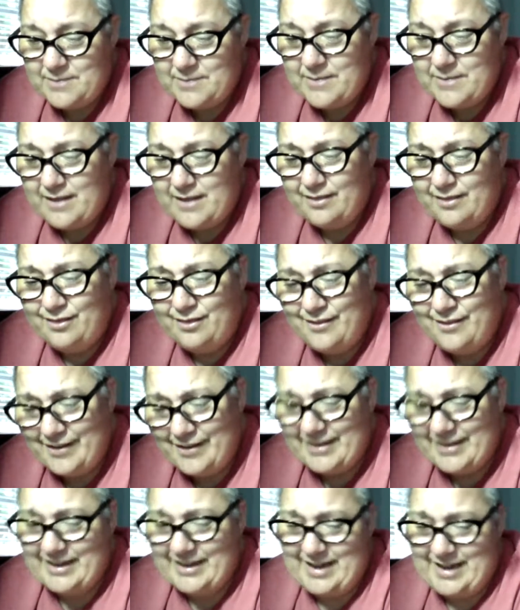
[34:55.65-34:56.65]
by
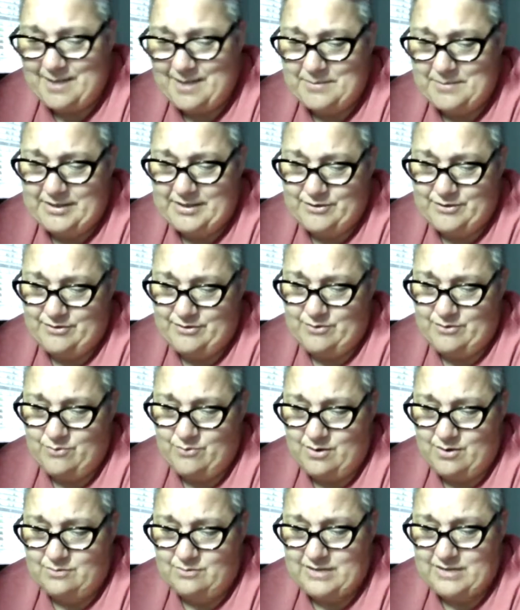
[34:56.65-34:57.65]
looking at me during the
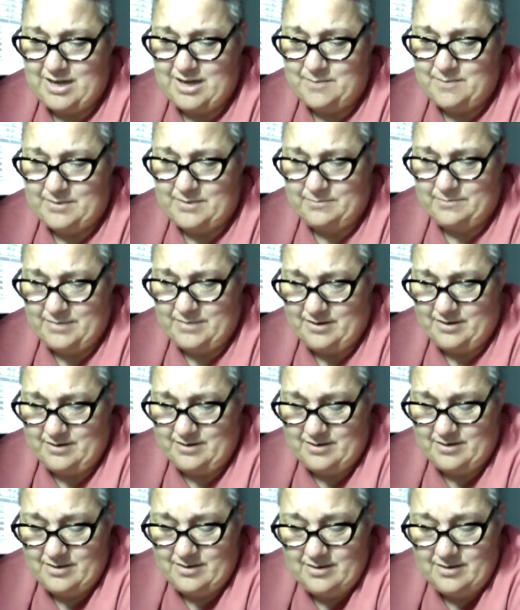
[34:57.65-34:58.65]
wrong time of the
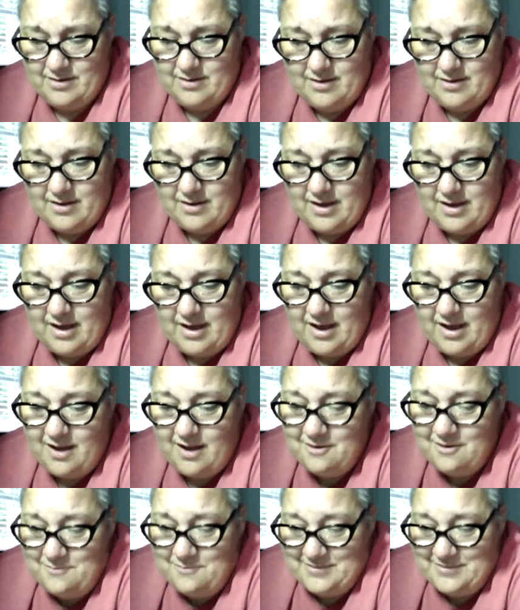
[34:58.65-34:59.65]
month.
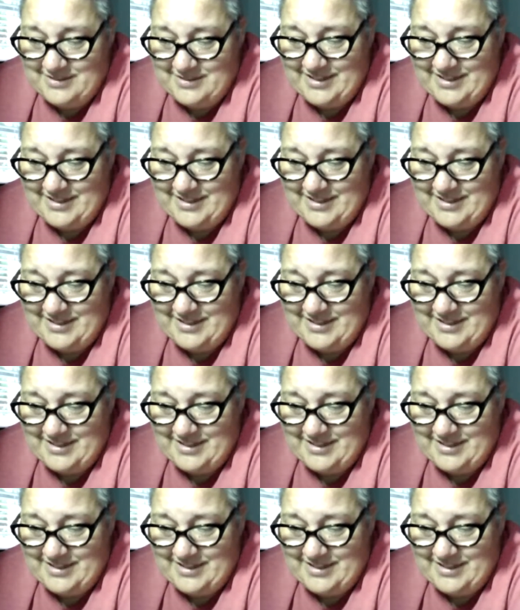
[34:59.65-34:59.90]
I almost